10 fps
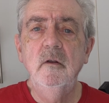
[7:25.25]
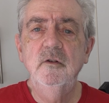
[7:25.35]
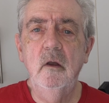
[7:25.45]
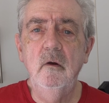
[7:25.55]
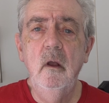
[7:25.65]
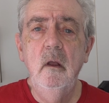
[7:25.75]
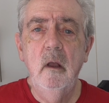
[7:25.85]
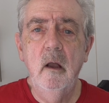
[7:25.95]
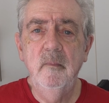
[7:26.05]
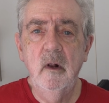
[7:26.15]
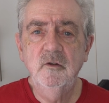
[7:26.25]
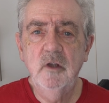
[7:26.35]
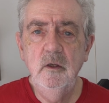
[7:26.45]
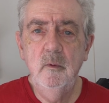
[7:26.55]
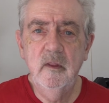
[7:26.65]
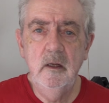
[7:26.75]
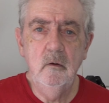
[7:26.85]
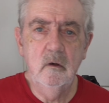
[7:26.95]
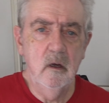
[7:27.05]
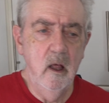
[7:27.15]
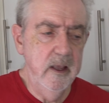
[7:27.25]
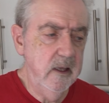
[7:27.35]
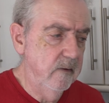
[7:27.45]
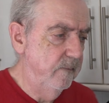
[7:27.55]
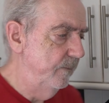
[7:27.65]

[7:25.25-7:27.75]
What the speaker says: So I'll show you what they look like.